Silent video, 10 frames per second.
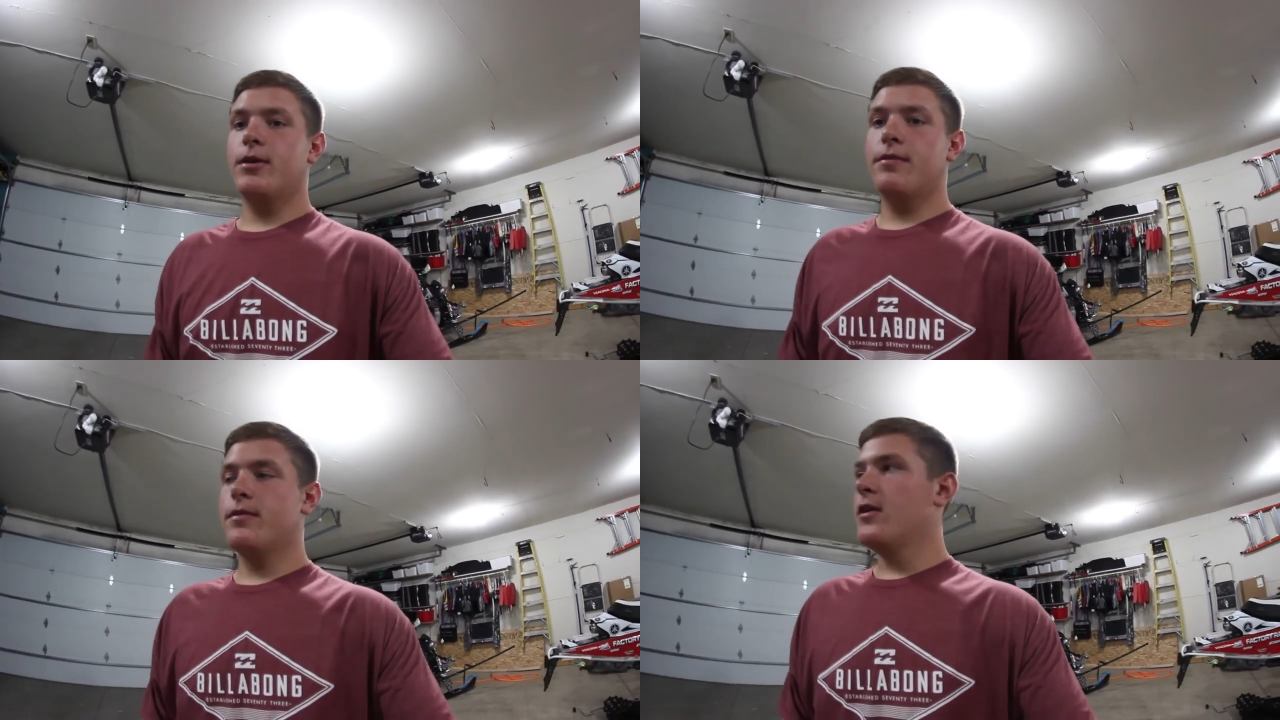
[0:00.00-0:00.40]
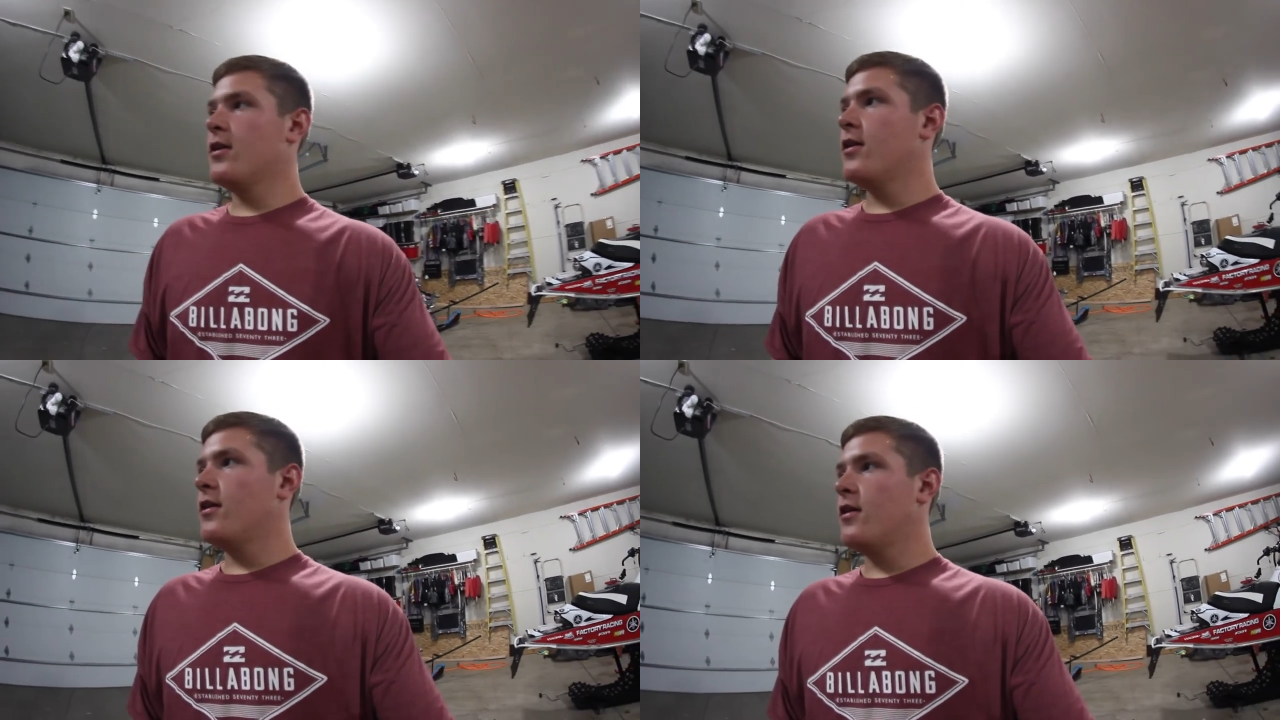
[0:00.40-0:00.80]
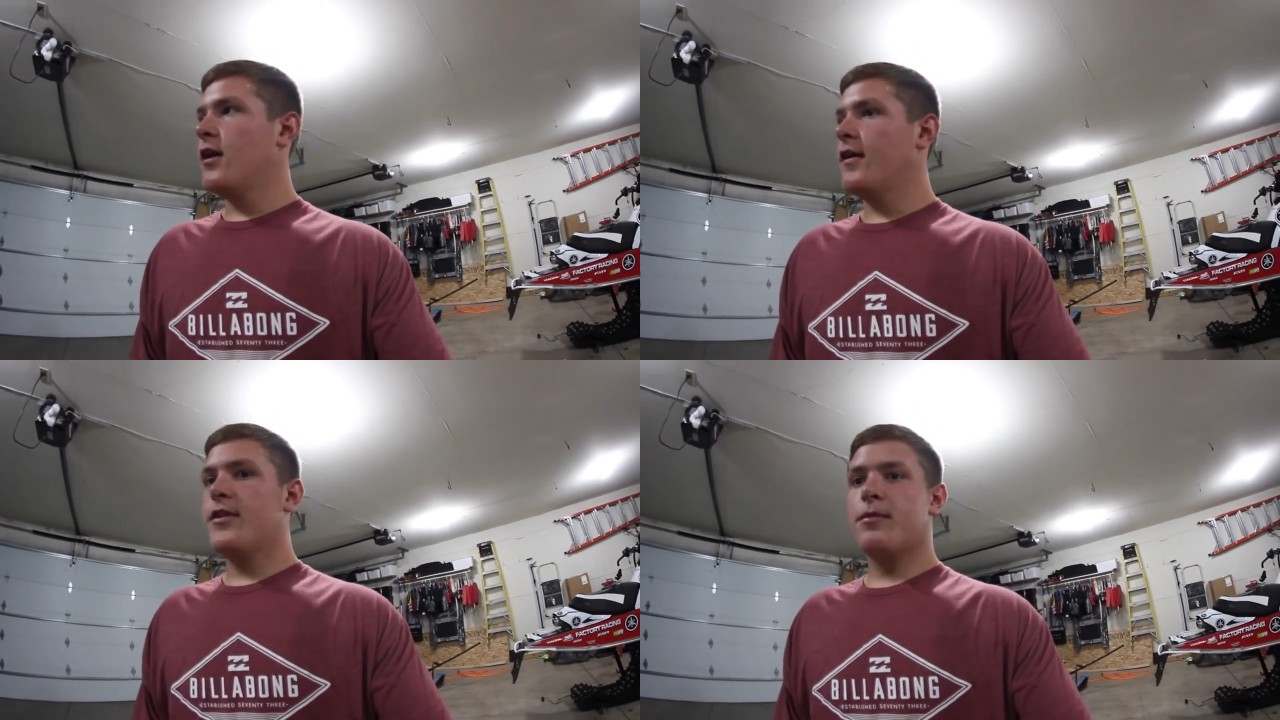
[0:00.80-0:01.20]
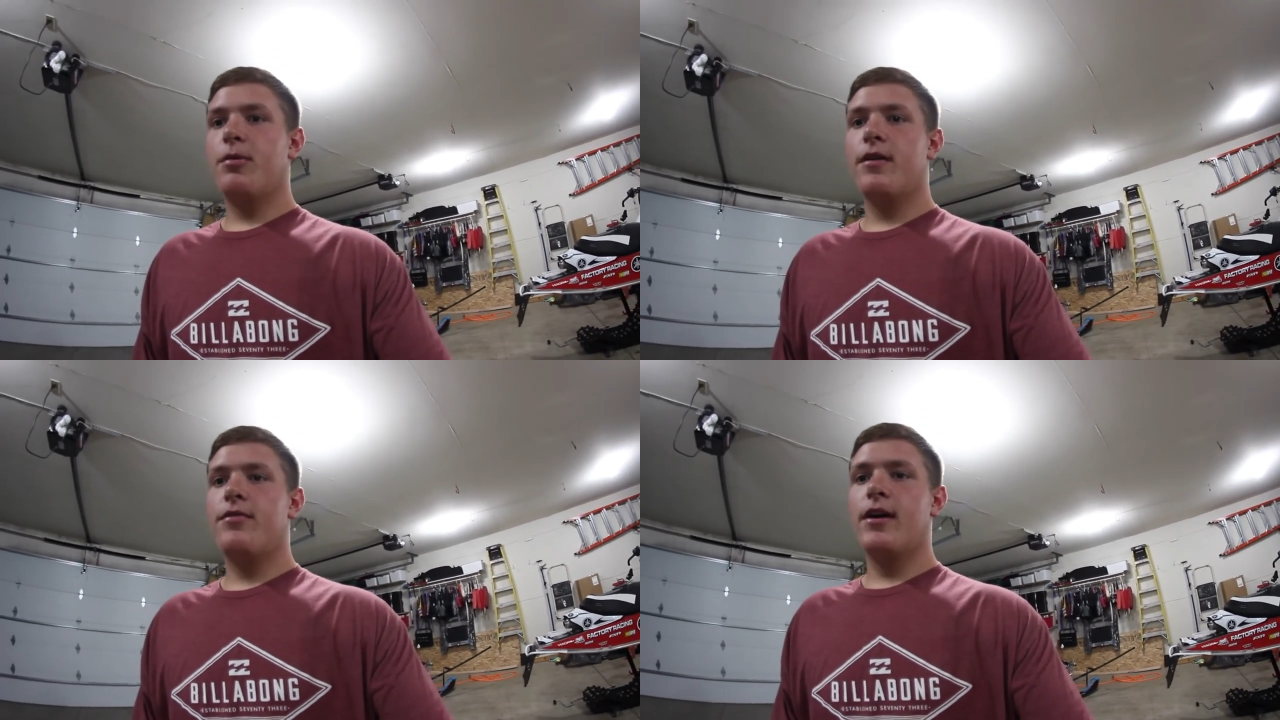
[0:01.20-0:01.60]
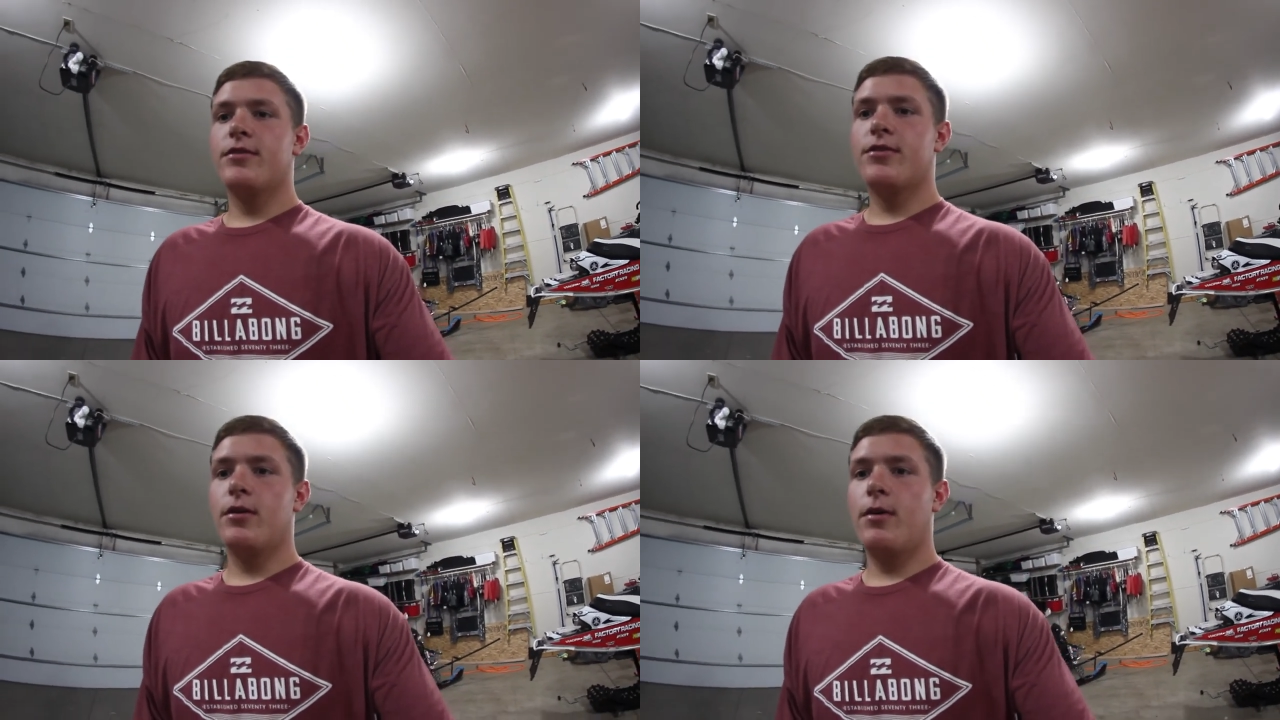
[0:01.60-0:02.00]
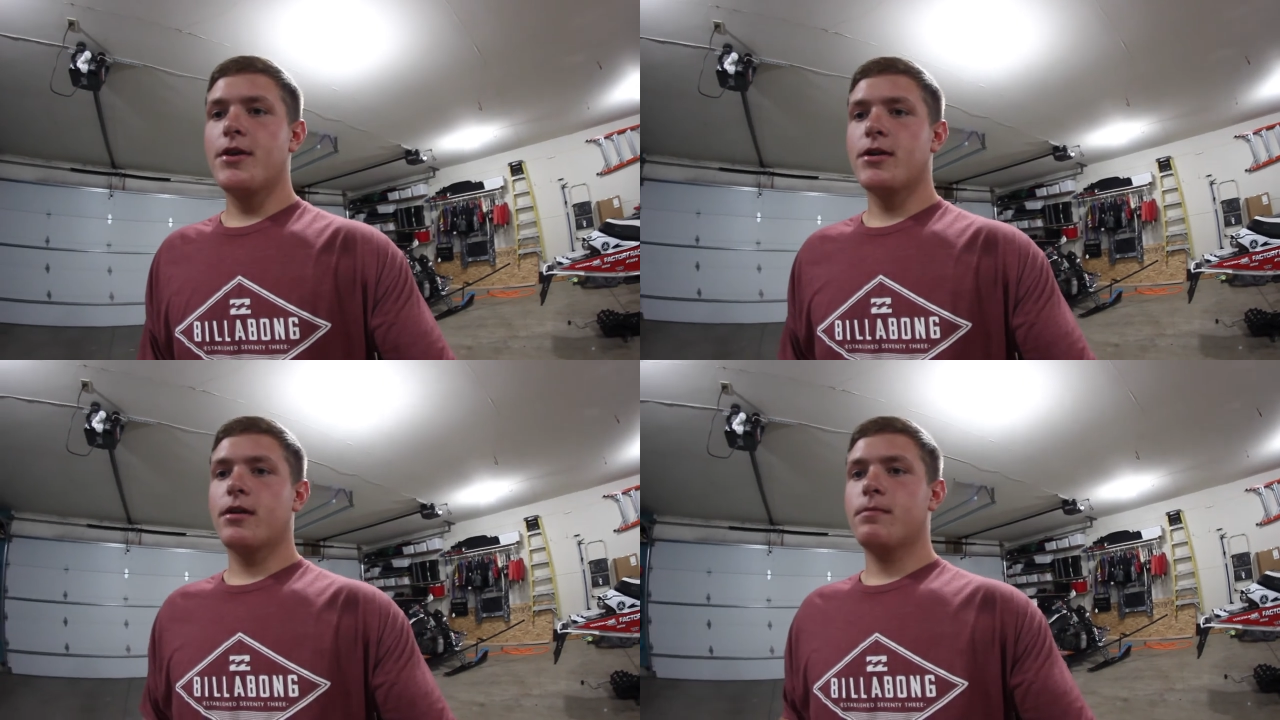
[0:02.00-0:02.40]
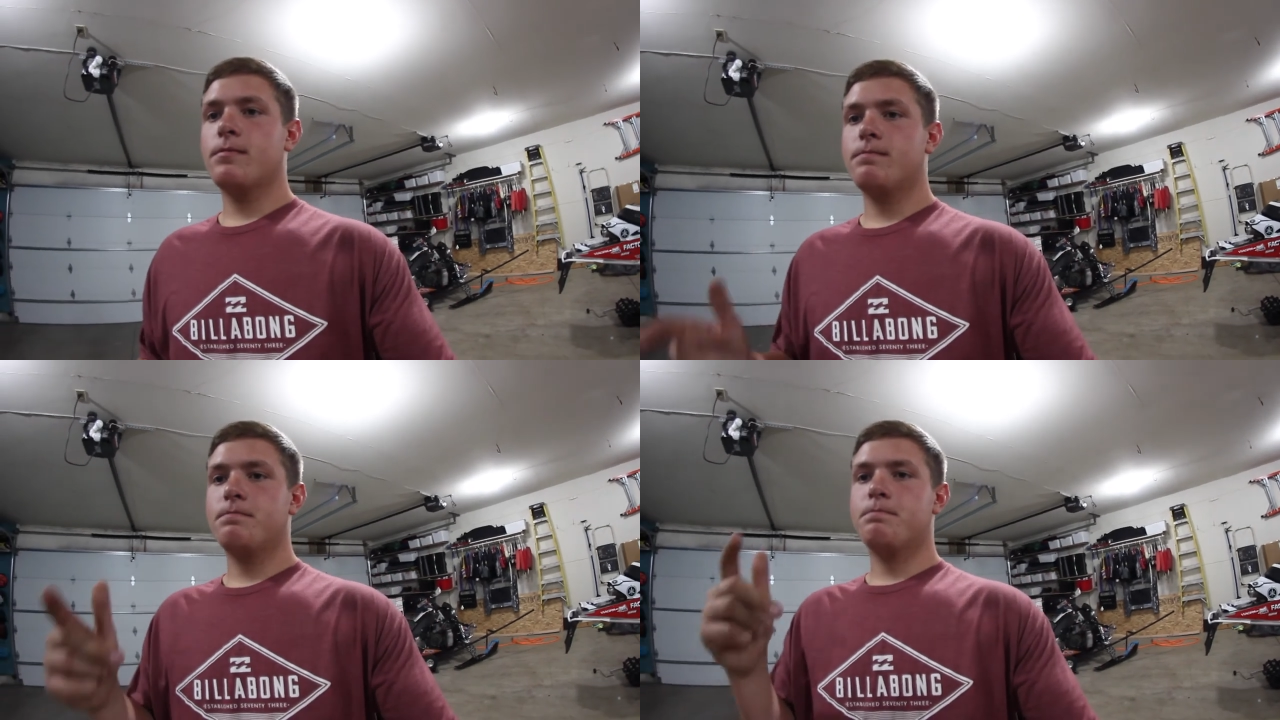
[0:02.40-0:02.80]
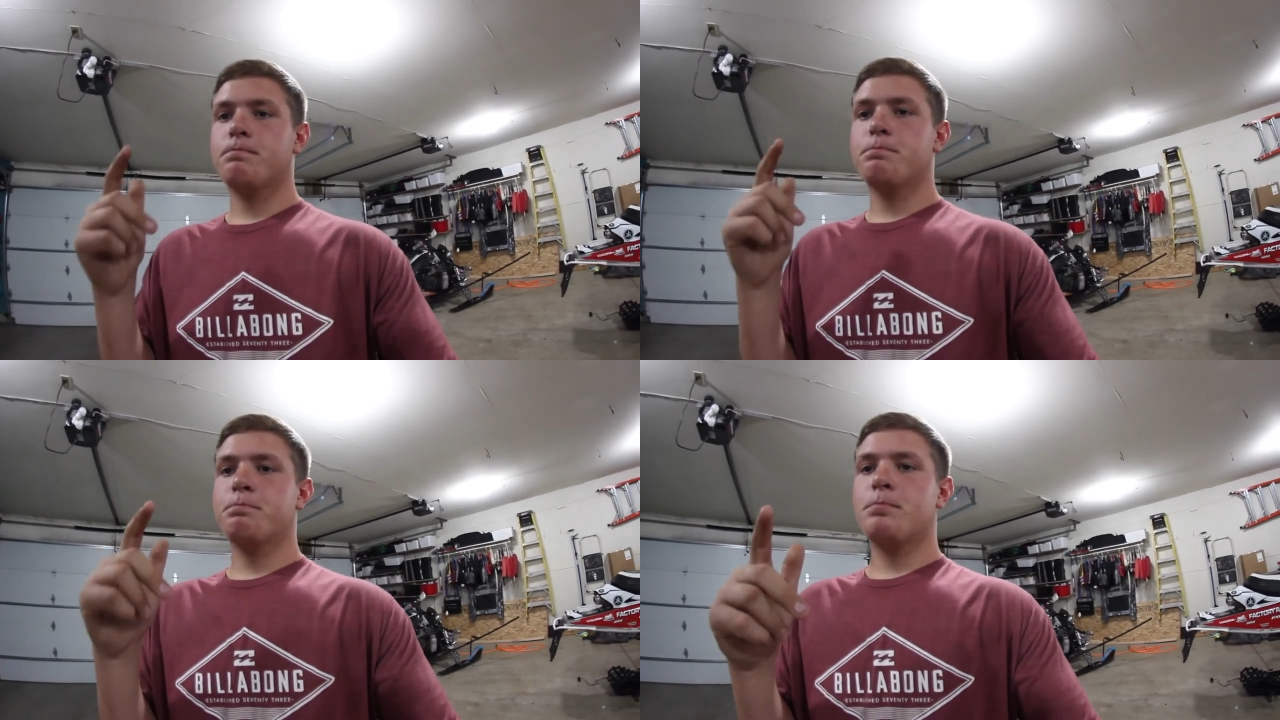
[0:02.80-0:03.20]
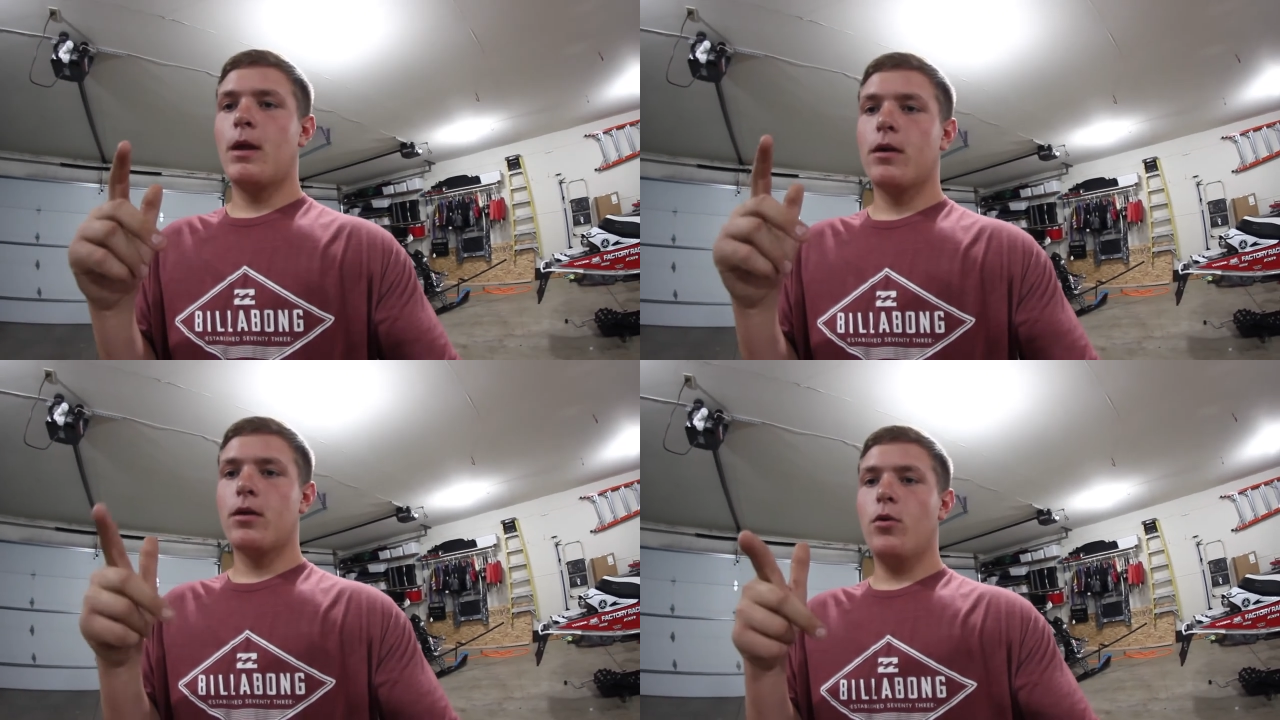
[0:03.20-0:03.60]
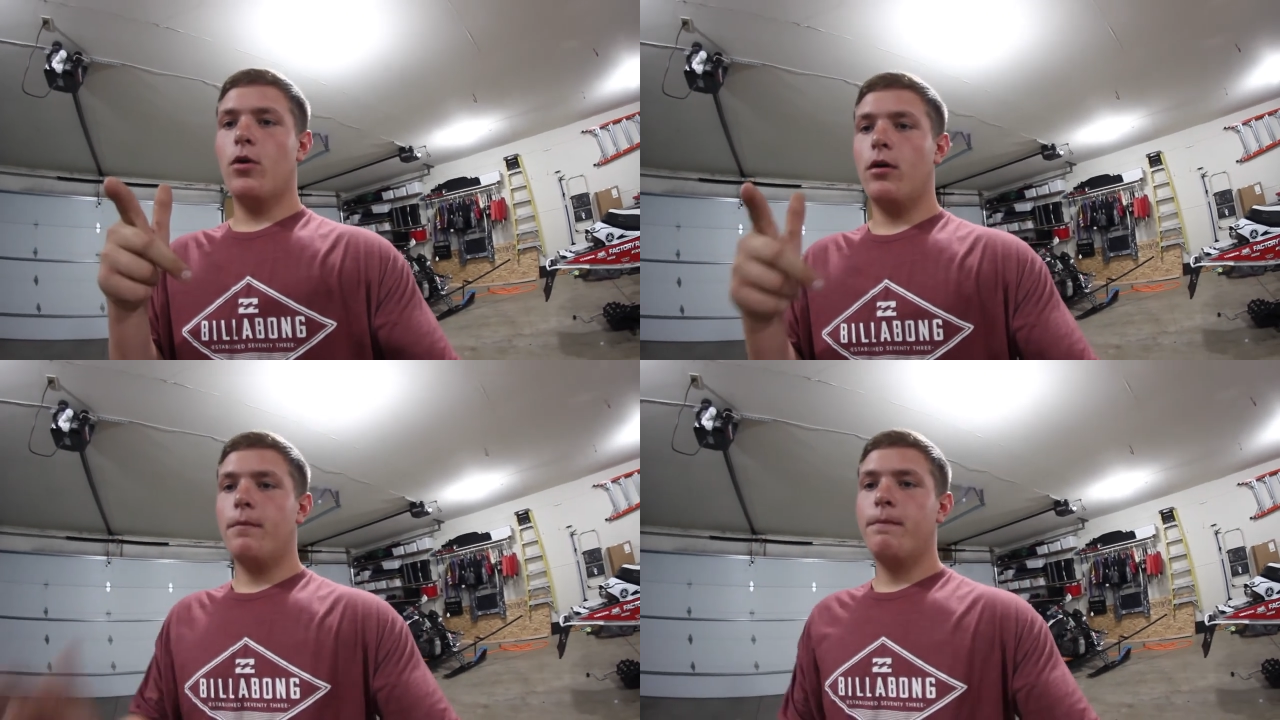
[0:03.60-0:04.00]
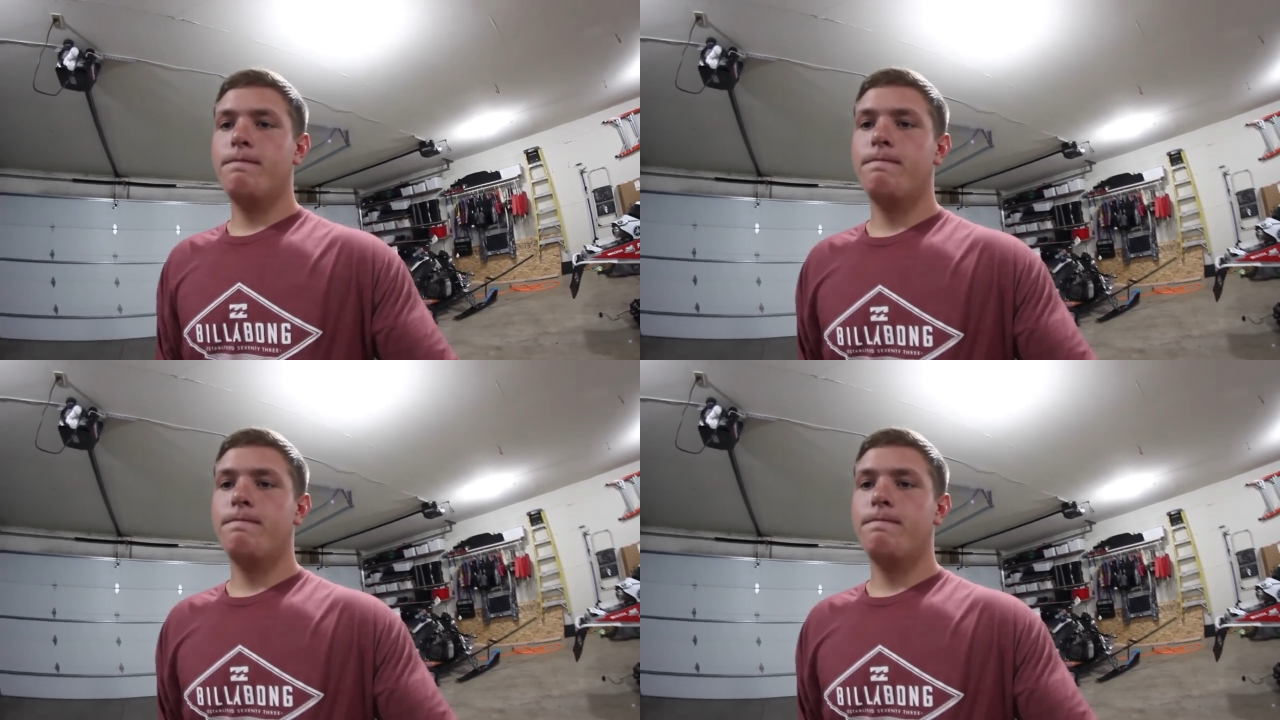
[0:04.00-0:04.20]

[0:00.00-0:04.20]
But if at this point, if you guys are still watching, cool.